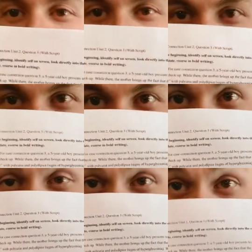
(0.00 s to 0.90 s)
so
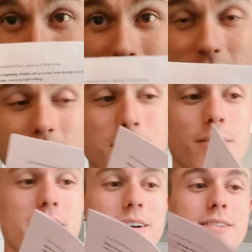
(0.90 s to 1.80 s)
if you see me looking
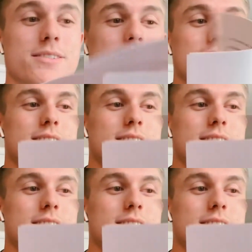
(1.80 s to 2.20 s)
around